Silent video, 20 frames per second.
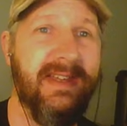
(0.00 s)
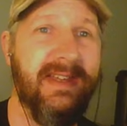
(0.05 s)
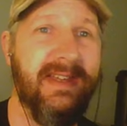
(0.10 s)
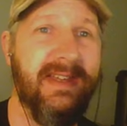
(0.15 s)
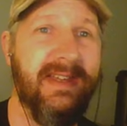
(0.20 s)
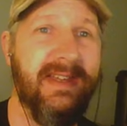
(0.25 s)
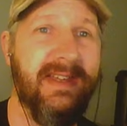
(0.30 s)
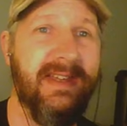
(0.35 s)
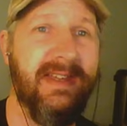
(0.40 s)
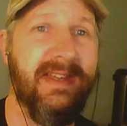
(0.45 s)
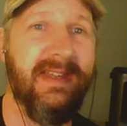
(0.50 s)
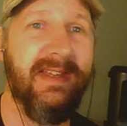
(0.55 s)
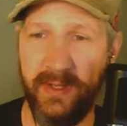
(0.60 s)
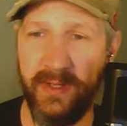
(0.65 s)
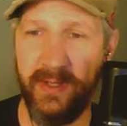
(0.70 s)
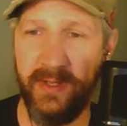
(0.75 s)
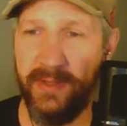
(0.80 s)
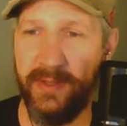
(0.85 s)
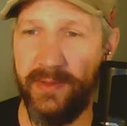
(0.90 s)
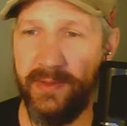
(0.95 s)
for
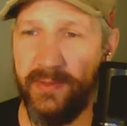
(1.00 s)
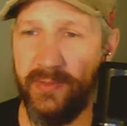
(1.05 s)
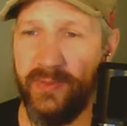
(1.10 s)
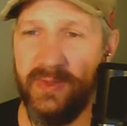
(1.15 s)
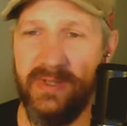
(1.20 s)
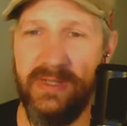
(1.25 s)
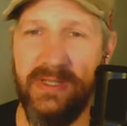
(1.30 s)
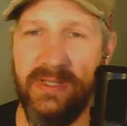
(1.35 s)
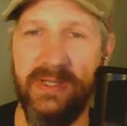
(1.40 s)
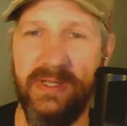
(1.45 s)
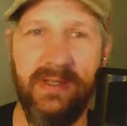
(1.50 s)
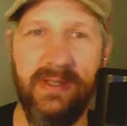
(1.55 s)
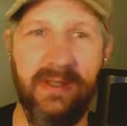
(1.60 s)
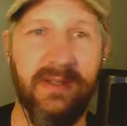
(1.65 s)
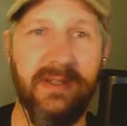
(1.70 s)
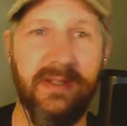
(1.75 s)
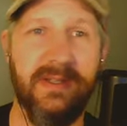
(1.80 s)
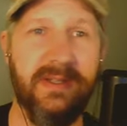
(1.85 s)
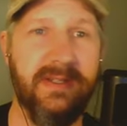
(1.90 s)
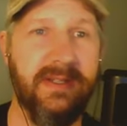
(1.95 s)
Mach three
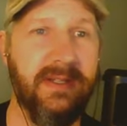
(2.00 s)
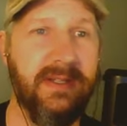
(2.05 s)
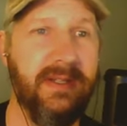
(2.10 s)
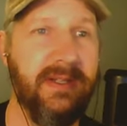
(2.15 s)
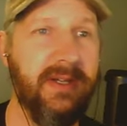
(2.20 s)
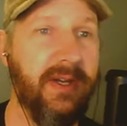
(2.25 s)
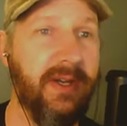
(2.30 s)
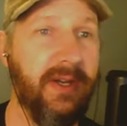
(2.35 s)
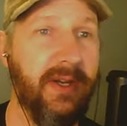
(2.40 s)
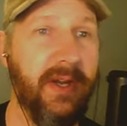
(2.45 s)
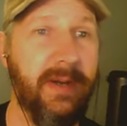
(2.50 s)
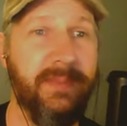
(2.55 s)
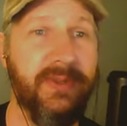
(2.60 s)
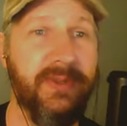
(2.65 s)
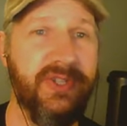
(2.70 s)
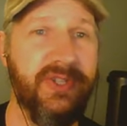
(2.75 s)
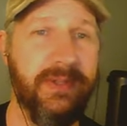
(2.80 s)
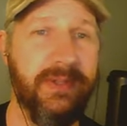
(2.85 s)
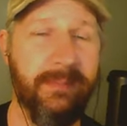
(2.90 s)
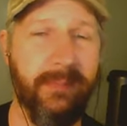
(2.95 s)
that uh,
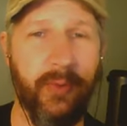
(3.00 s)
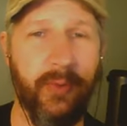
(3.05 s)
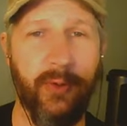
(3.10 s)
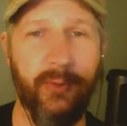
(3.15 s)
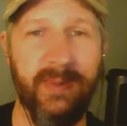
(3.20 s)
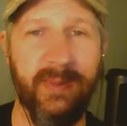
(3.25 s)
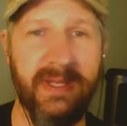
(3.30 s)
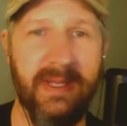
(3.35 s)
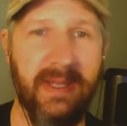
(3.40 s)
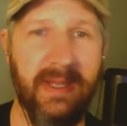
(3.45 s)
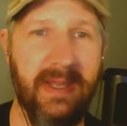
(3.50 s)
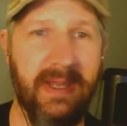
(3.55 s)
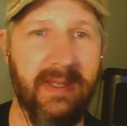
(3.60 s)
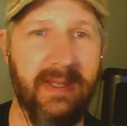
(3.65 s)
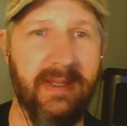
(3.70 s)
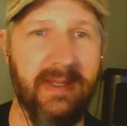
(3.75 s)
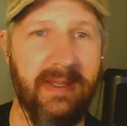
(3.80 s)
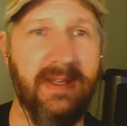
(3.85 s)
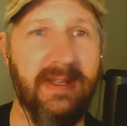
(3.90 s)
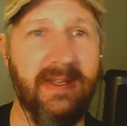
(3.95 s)
accomplish the probing
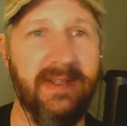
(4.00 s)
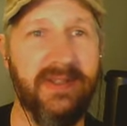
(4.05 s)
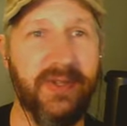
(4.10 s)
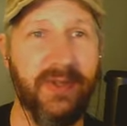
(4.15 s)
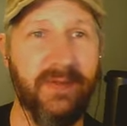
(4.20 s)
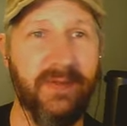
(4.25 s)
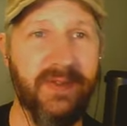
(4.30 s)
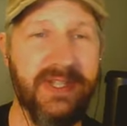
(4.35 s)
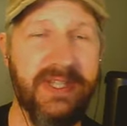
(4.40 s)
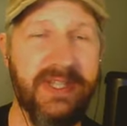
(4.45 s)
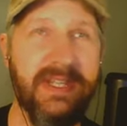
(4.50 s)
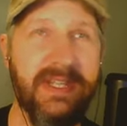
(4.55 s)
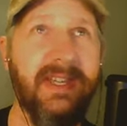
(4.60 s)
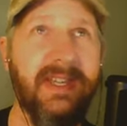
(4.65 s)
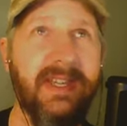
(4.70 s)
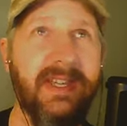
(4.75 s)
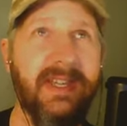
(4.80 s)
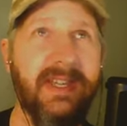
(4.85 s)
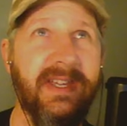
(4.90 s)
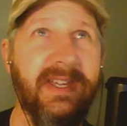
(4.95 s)
and uh, surfacing
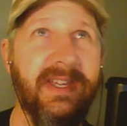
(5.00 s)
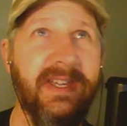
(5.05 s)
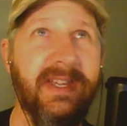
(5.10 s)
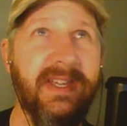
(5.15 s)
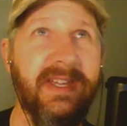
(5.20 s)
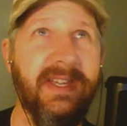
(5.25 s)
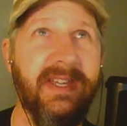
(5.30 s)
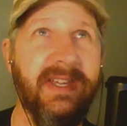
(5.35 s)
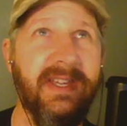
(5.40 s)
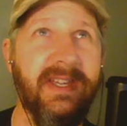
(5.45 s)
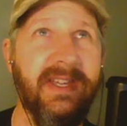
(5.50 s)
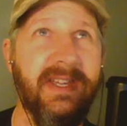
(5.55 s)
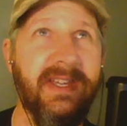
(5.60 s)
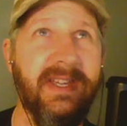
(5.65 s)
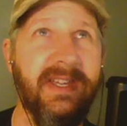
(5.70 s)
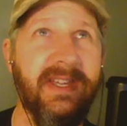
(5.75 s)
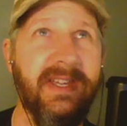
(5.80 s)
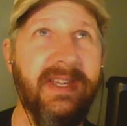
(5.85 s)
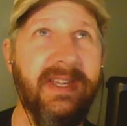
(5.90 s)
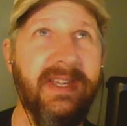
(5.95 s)
um, for
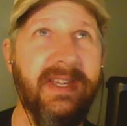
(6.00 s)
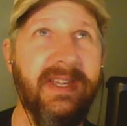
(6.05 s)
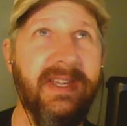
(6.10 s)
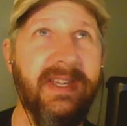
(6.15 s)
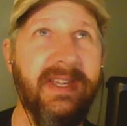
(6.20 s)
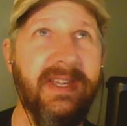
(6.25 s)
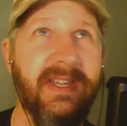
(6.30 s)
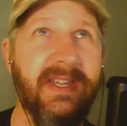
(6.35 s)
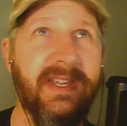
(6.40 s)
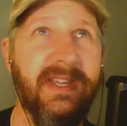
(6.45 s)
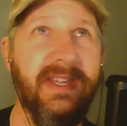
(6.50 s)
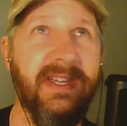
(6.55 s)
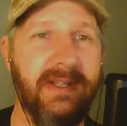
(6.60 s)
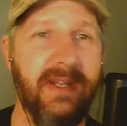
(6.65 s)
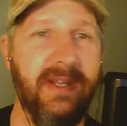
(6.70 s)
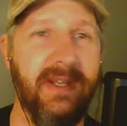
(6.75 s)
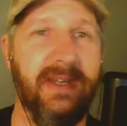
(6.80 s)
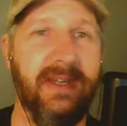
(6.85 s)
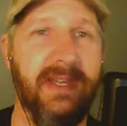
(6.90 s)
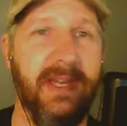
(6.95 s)
frets, and hopefully I can
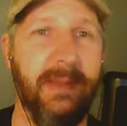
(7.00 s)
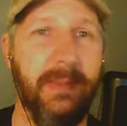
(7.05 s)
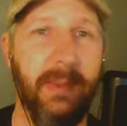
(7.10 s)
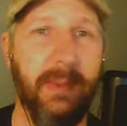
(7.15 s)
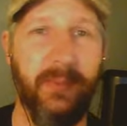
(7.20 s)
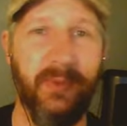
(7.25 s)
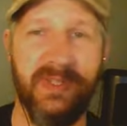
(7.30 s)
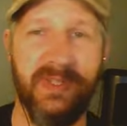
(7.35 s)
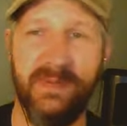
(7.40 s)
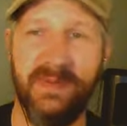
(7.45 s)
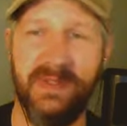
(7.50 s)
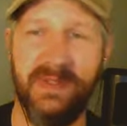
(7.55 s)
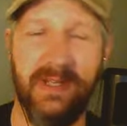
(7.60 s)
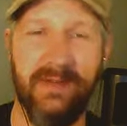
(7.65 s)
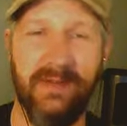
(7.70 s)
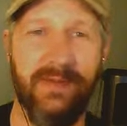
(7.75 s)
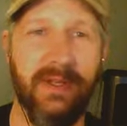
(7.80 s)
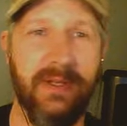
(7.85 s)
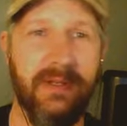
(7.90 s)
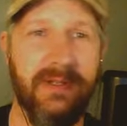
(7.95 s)
uh, come up with some
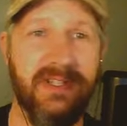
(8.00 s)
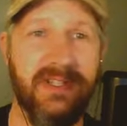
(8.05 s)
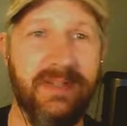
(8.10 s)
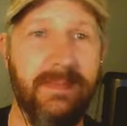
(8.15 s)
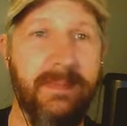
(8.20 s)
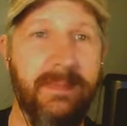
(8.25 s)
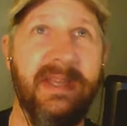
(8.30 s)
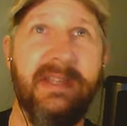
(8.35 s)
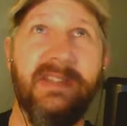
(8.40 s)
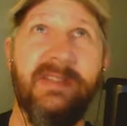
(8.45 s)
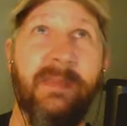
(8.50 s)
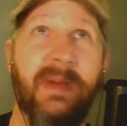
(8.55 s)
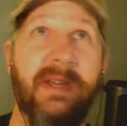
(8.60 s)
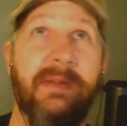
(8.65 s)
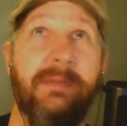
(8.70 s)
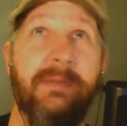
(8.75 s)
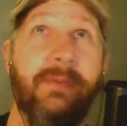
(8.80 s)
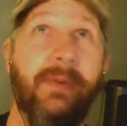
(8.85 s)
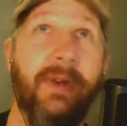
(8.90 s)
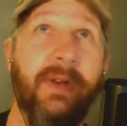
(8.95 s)
stuff that just makes my
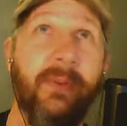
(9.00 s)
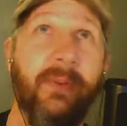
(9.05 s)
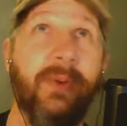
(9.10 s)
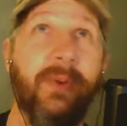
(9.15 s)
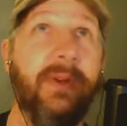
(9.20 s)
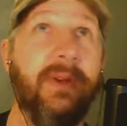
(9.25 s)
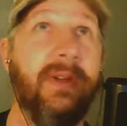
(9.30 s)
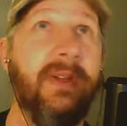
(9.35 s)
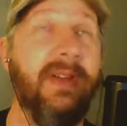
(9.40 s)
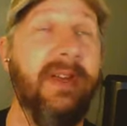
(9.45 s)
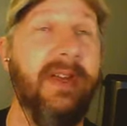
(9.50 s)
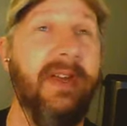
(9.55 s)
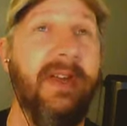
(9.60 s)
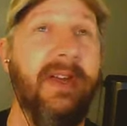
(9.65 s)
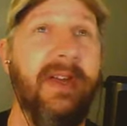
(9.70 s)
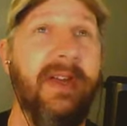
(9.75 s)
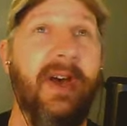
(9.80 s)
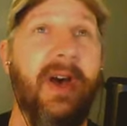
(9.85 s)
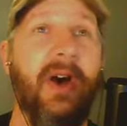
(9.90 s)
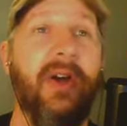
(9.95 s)
fretwork
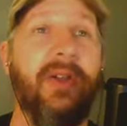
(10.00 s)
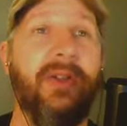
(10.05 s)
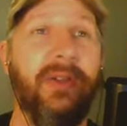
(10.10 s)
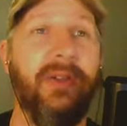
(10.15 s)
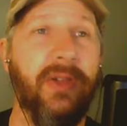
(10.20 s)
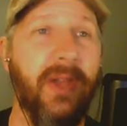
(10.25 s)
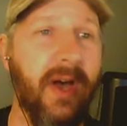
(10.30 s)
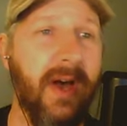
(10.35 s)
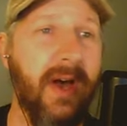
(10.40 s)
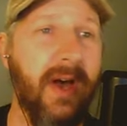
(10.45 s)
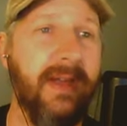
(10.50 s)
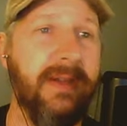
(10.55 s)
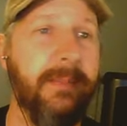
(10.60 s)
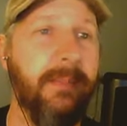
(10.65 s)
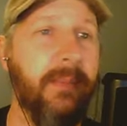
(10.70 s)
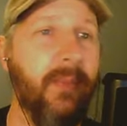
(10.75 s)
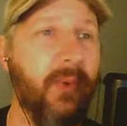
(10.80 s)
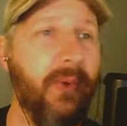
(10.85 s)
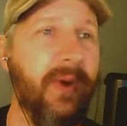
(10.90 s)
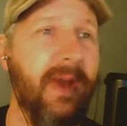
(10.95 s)
a lot
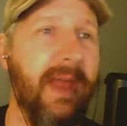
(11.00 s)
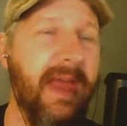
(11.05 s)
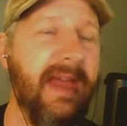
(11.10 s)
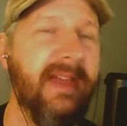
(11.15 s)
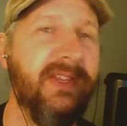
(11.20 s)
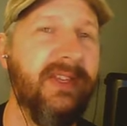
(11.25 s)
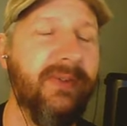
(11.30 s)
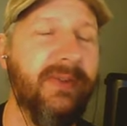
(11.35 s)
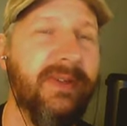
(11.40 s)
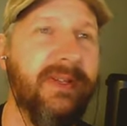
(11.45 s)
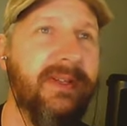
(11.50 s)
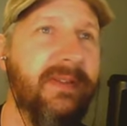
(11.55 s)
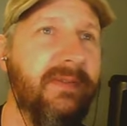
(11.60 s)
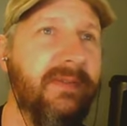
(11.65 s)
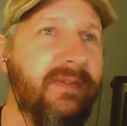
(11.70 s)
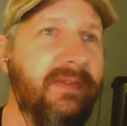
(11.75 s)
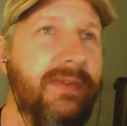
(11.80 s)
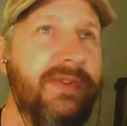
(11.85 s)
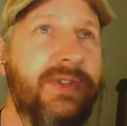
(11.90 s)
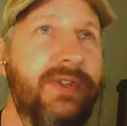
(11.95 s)
more accurate in the
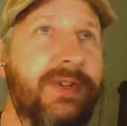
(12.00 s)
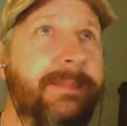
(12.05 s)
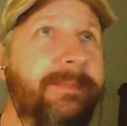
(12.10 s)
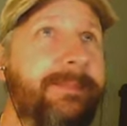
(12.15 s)
future.